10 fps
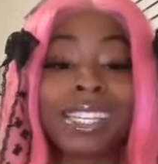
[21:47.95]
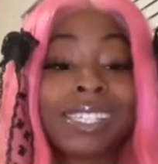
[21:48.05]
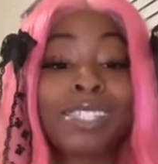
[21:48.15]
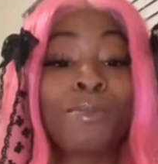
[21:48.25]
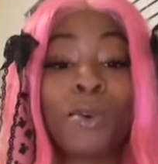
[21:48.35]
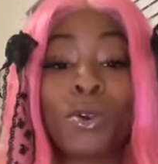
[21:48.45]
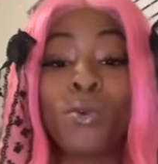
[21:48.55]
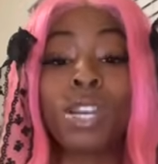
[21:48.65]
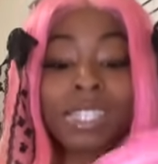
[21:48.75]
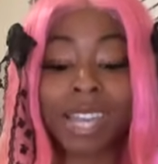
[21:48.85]
This is someone who
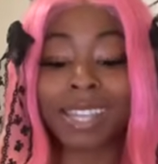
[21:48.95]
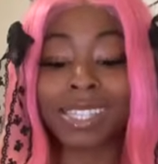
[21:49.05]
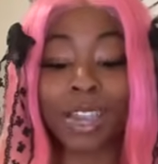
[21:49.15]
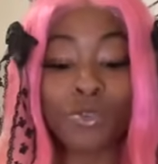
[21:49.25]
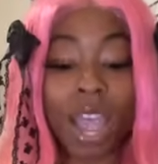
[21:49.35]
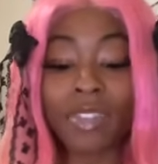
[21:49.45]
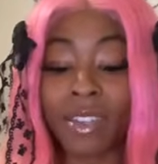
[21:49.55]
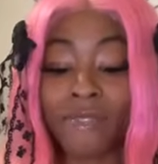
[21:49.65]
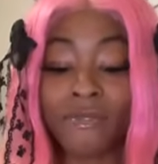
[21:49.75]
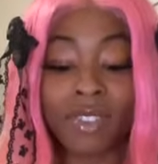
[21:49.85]
does not tell you how they
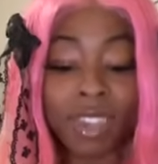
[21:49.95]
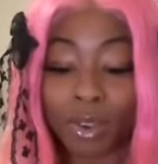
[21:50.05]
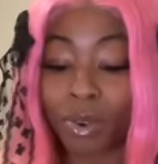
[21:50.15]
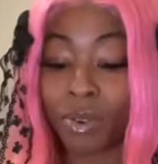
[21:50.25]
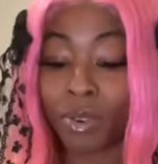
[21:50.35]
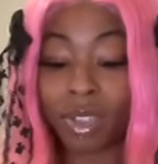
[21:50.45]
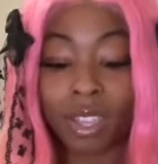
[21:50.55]
feel.